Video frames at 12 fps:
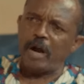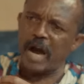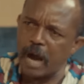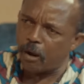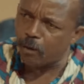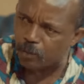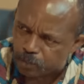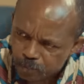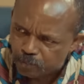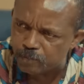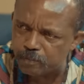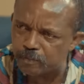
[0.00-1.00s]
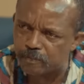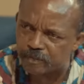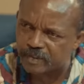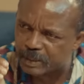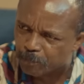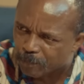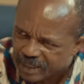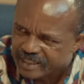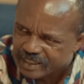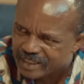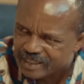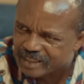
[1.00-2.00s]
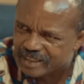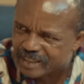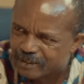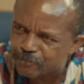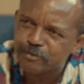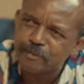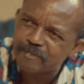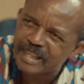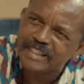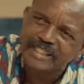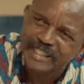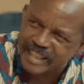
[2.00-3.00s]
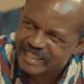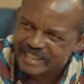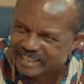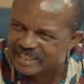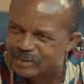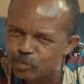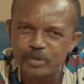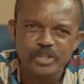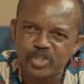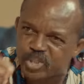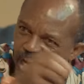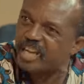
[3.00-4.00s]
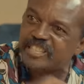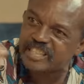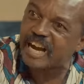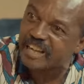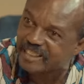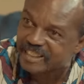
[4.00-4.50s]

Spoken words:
how the money from that land. We change our